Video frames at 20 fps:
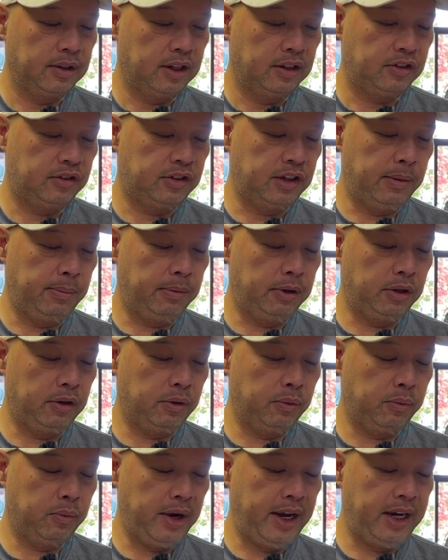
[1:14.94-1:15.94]

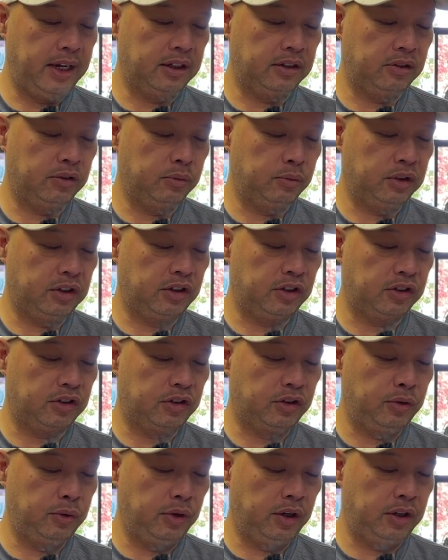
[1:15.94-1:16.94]
Similar weight, which is
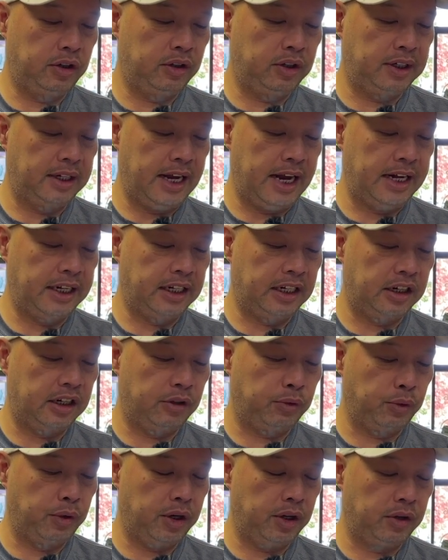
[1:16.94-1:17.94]
290 to
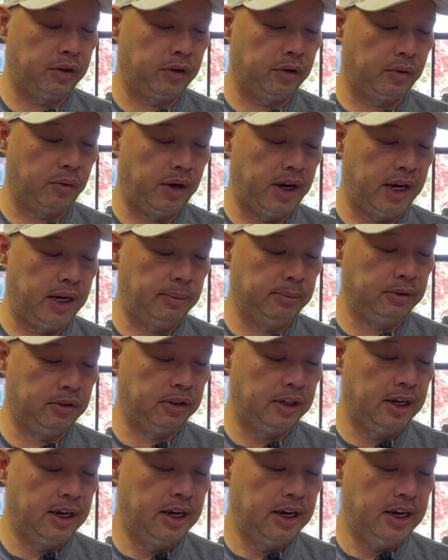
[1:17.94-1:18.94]
300 grams
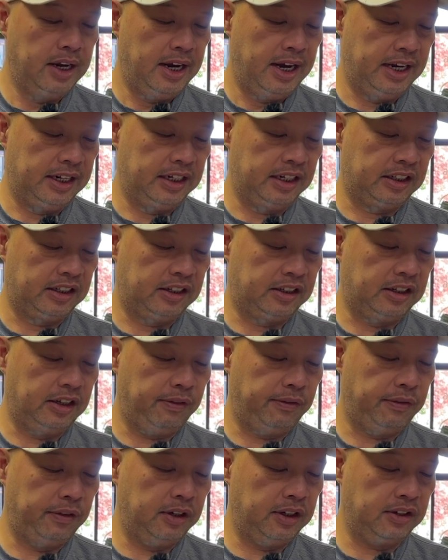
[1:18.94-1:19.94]
and a
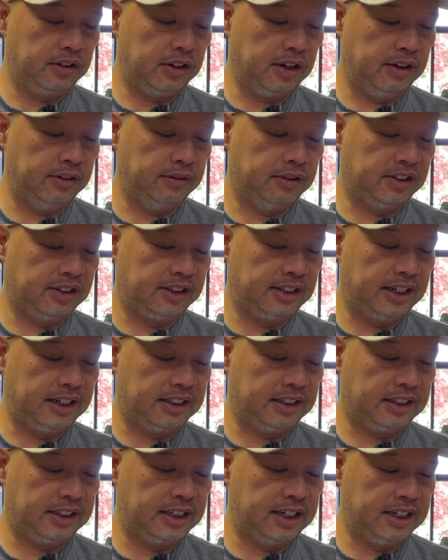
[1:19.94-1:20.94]
stiffness of
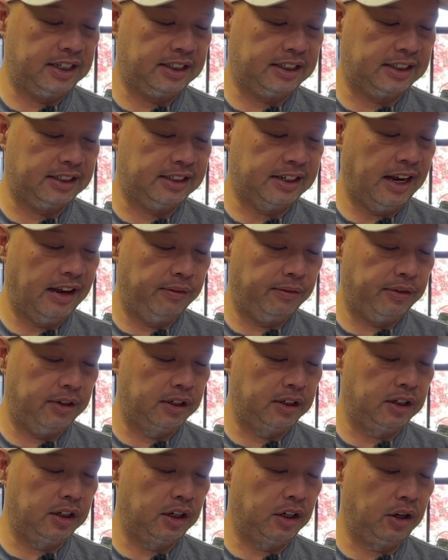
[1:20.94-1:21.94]

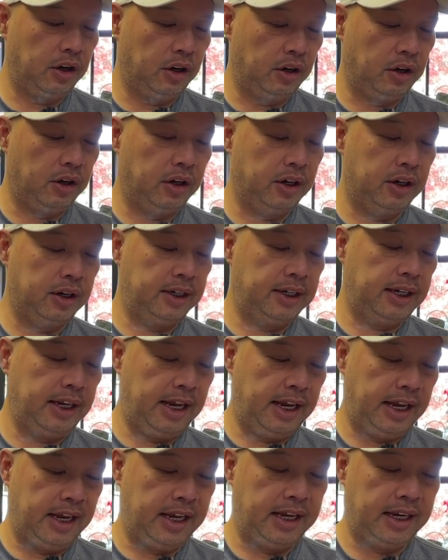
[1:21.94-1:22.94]
67
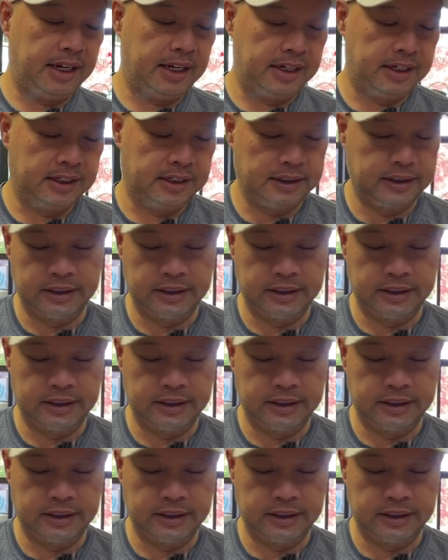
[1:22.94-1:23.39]
RA.